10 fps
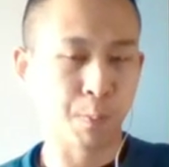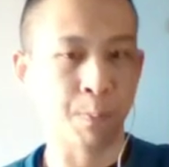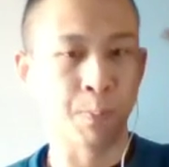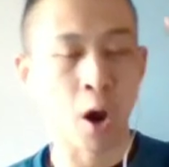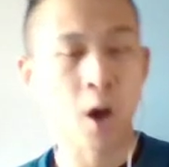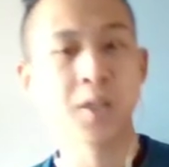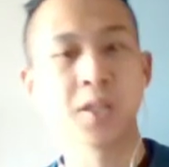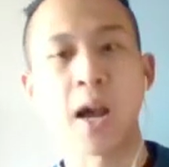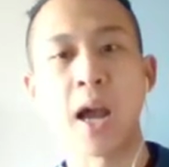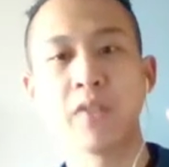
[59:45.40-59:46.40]
pause the
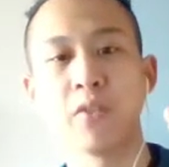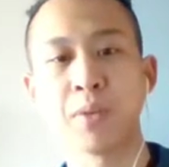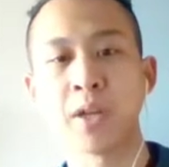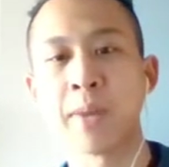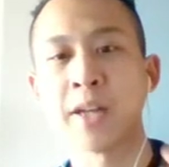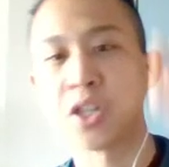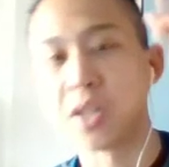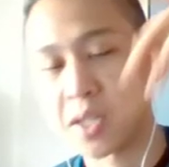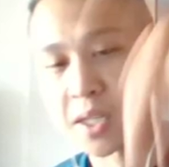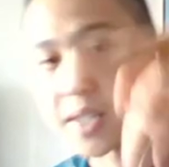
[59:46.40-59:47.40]
high level play match in
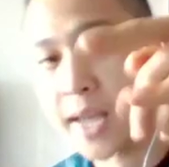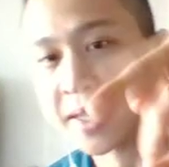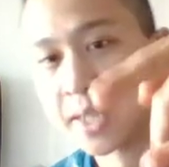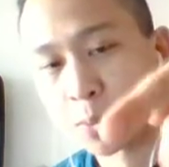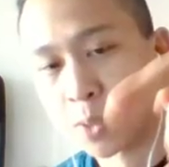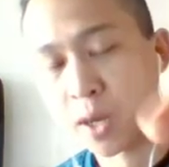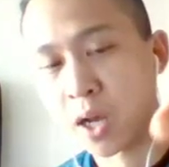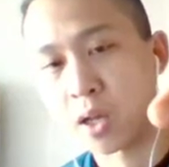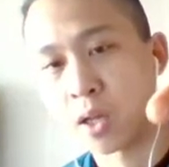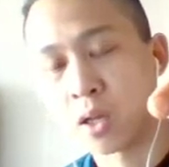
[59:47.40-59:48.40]
this exact same
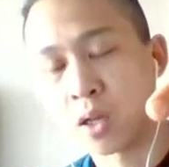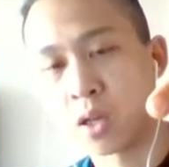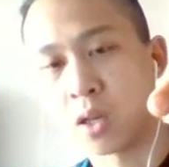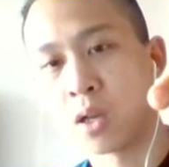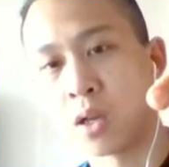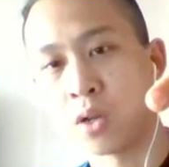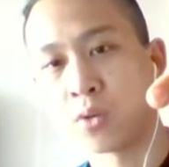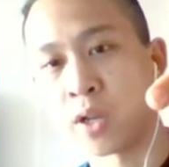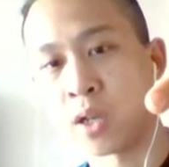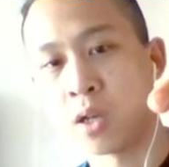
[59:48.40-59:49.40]
spot,
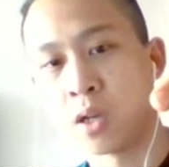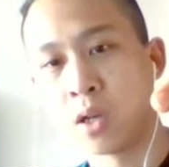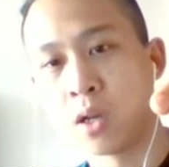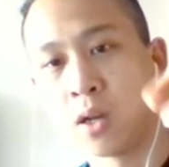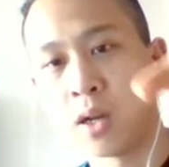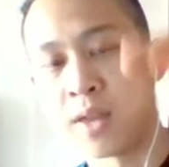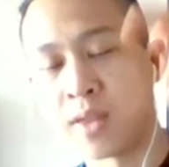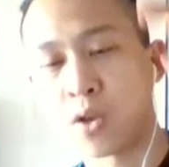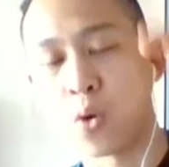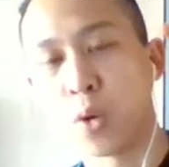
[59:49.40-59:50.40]
right? And
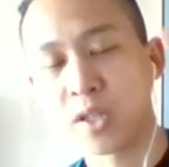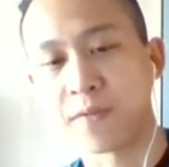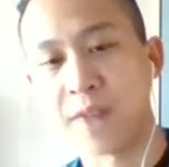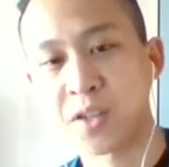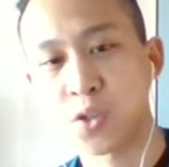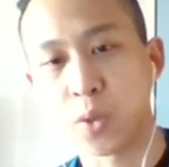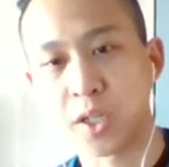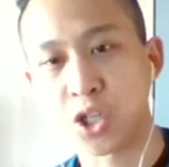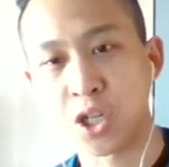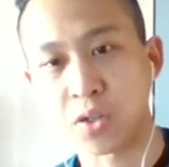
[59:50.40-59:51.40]
then go, what did Fox do? What
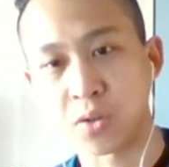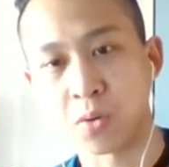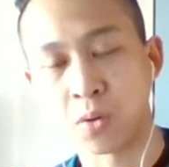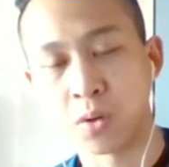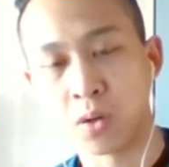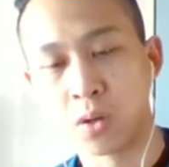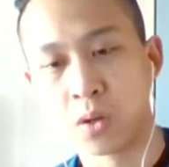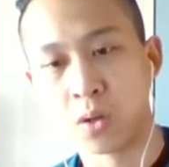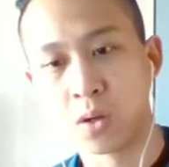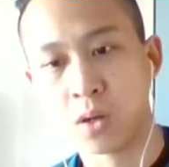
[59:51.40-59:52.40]
did Sheik do?
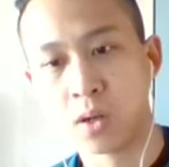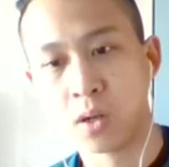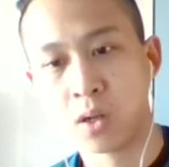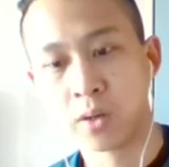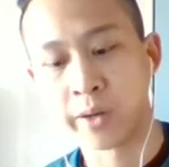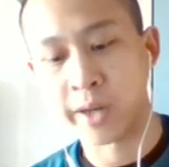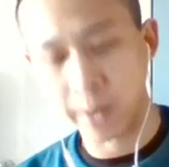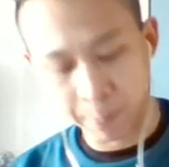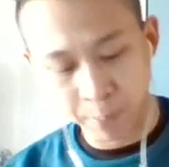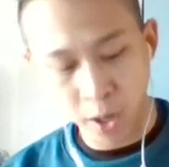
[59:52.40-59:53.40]
Right,
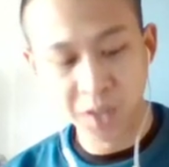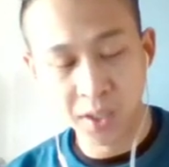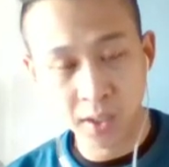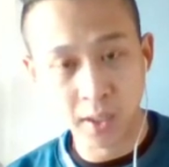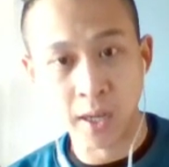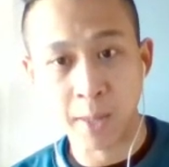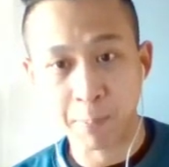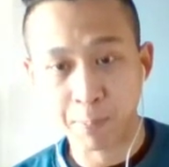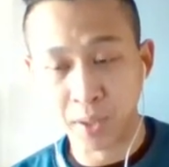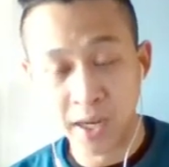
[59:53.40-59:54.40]
and pause it, and then
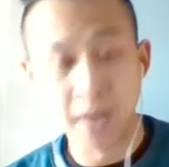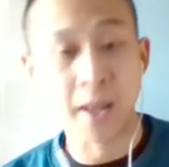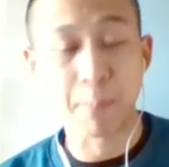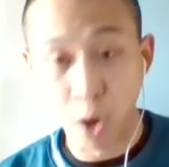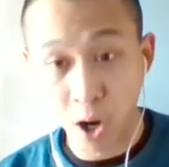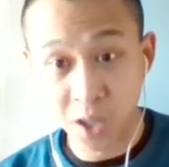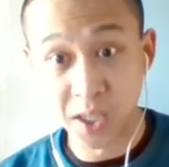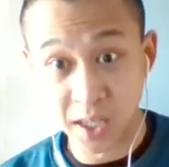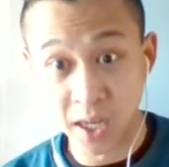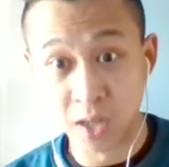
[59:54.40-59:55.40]
play, and then pause it
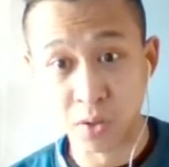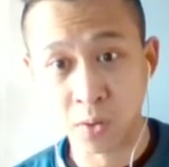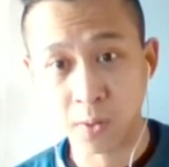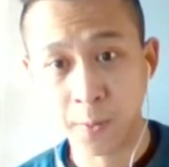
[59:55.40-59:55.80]
again, dude.